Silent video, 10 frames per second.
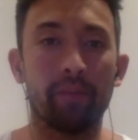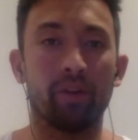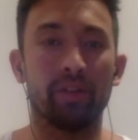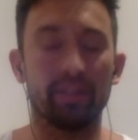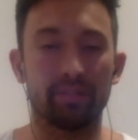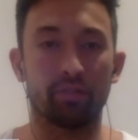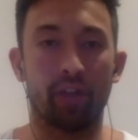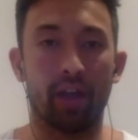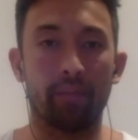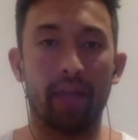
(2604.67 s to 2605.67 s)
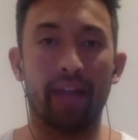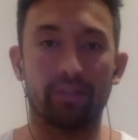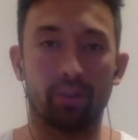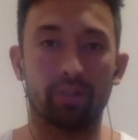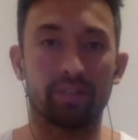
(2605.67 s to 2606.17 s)
me on Instagram
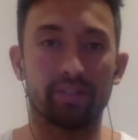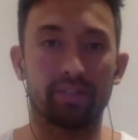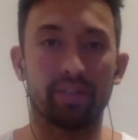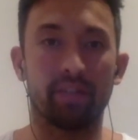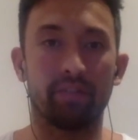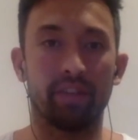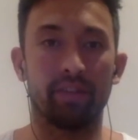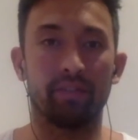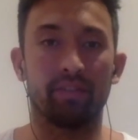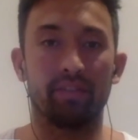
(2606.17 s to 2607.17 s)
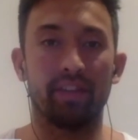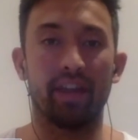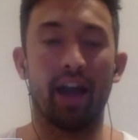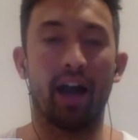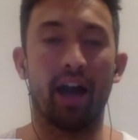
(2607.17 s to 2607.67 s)
at Doctor Steven Lin,
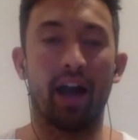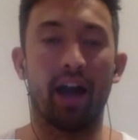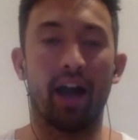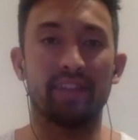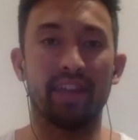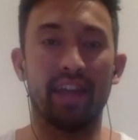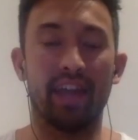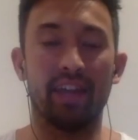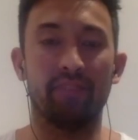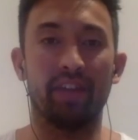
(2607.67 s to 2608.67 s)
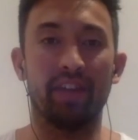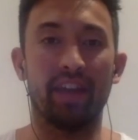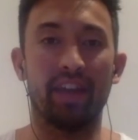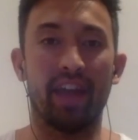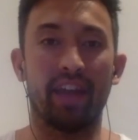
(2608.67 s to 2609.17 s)
D R S T E V
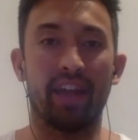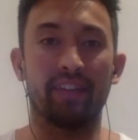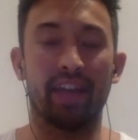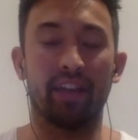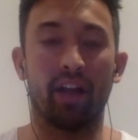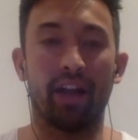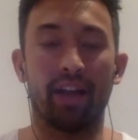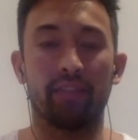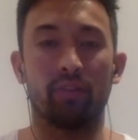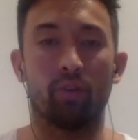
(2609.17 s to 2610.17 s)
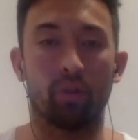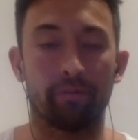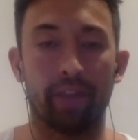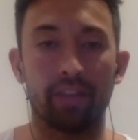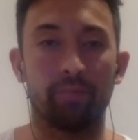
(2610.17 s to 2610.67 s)
E N L I N, or
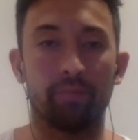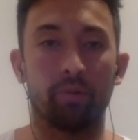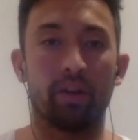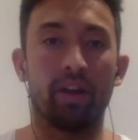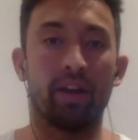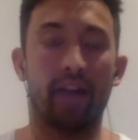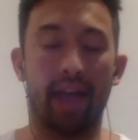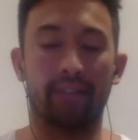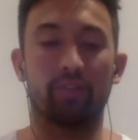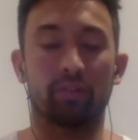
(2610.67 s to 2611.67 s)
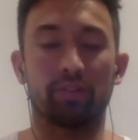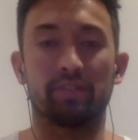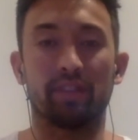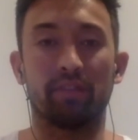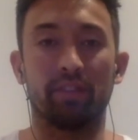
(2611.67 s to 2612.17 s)
on Facebook at Doctor
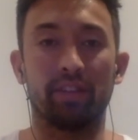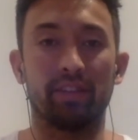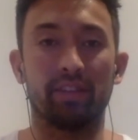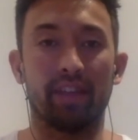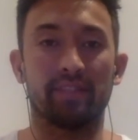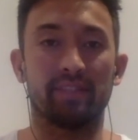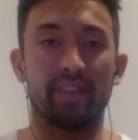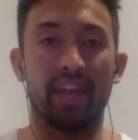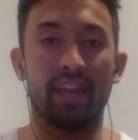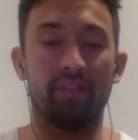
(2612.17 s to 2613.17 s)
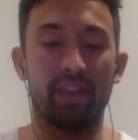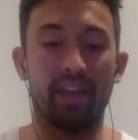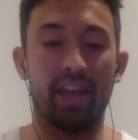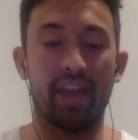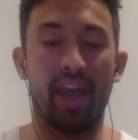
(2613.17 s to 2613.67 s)
Steven Lin, S T E V
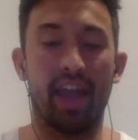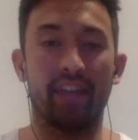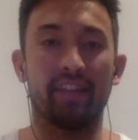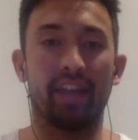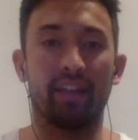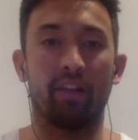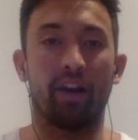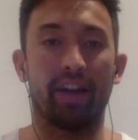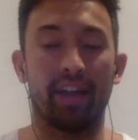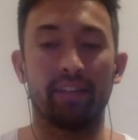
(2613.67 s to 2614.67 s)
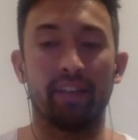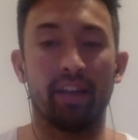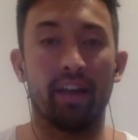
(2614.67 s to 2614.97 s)
E N L I N.